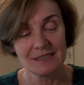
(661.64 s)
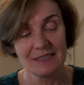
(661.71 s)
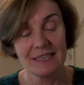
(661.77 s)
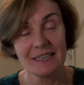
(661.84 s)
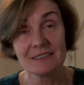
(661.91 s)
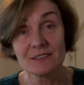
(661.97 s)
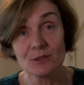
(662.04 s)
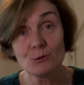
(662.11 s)

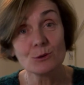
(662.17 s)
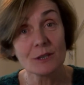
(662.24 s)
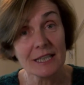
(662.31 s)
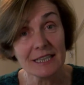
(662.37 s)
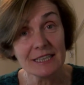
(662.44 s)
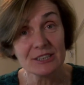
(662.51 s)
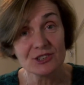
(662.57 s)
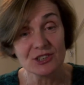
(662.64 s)
It's
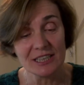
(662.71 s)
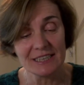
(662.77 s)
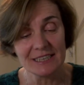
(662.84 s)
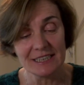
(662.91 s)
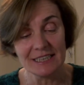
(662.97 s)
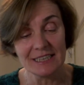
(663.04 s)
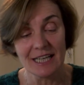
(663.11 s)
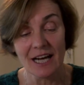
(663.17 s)
okay,
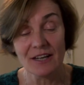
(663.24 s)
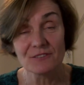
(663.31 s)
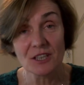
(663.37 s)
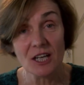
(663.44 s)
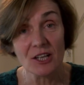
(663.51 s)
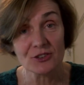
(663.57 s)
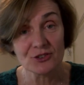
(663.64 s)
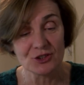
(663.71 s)
Janie, I've
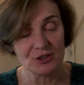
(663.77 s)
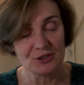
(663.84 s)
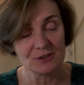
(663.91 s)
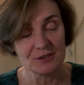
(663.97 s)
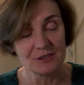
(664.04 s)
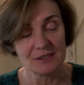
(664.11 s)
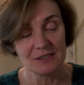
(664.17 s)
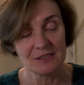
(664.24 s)
got you.
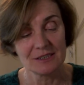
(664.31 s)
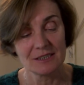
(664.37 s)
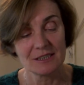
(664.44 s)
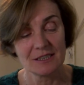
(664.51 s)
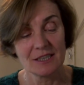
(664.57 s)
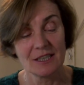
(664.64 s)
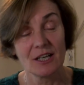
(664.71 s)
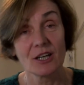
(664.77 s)

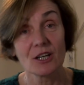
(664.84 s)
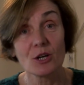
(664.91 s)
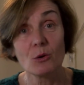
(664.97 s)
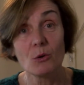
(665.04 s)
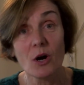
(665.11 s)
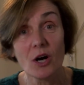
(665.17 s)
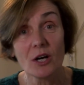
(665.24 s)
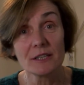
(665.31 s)
Go
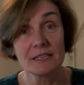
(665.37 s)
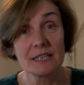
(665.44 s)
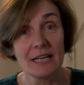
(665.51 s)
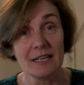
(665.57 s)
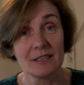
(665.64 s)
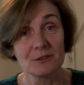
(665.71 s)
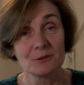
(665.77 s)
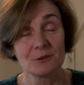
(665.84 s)
on
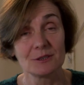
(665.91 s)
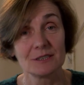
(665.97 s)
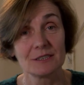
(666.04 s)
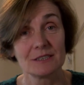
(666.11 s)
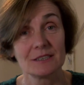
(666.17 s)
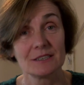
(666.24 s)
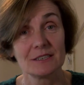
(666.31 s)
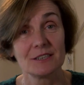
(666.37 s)
now,
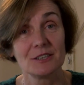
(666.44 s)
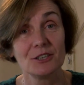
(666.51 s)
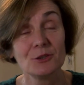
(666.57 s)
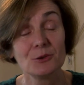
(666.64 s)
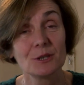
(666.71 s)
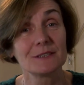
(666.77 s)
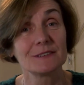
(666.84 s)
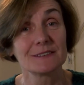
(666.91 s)
you
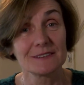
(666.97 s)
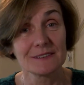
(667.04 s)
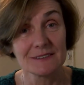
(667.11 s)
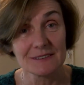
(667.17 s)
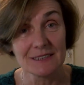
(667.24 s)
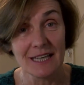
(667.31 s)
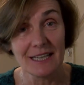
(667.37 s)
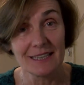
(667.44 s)
can
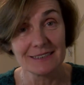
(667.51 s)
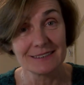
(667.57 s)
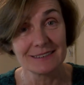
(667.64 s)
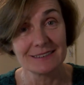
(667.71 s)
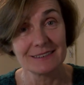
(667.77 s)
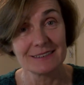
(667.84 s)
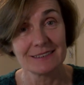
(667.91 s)
stand.